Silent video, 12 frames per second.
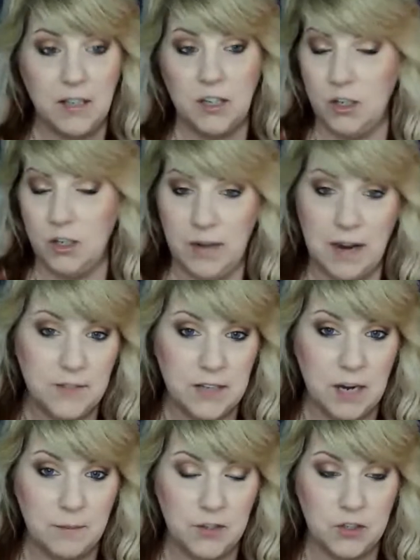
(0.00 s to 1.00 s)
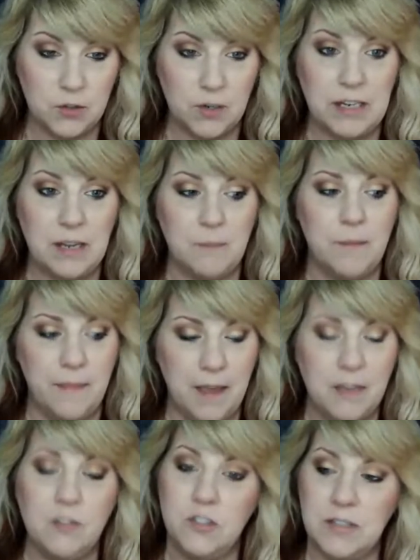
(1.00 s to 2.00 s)
You don't have to come to the training, but
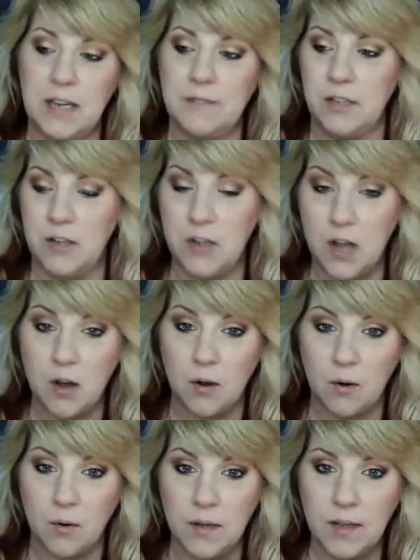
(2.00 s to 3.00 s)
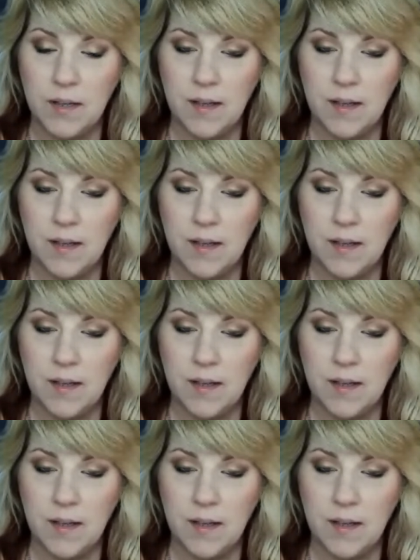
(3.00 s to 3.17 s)
then you just have to know